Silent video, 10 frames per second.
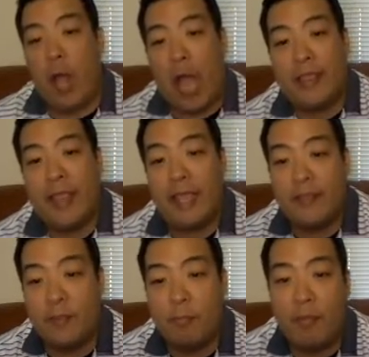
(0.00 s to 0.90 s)
I think
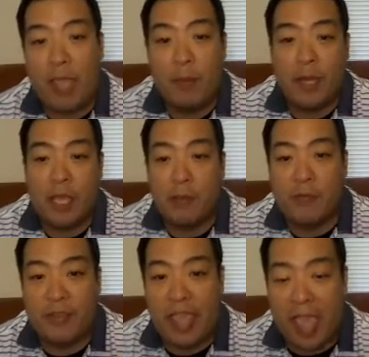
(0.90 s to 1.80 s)
is the play when it
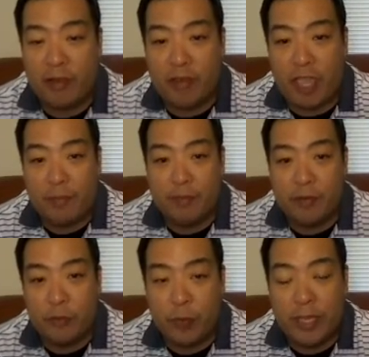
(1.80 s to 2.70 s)
comes to cash games
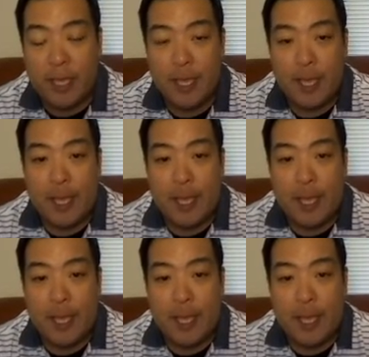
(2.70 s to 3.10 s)
this week.